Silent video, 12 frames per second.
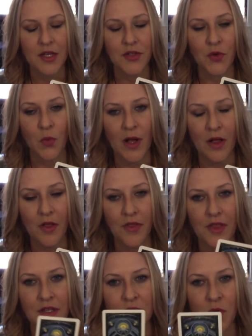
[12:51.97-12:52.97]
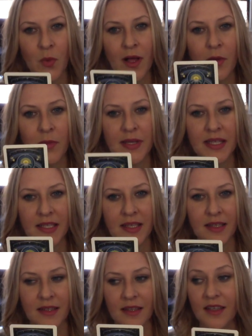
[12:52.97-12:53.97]
your wealth, and your
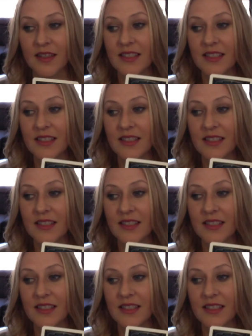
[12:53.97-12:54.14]
well-being.